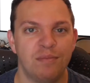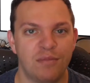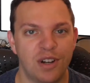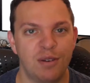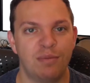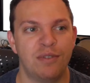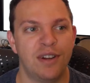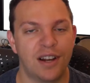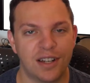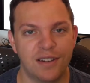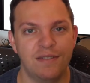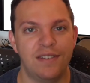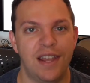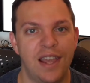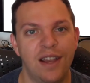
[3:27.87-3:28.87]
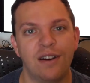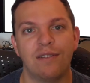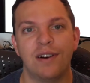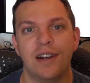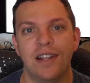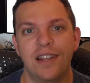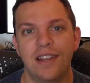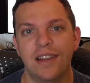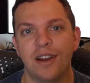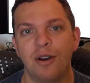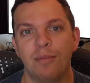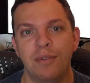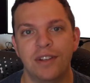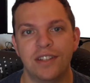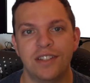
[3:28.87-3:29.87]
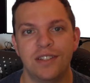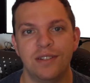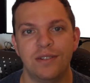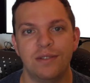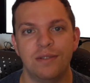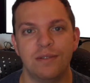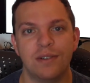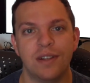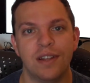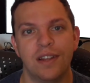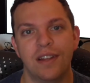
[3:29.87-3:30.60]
productive day already. Hoping to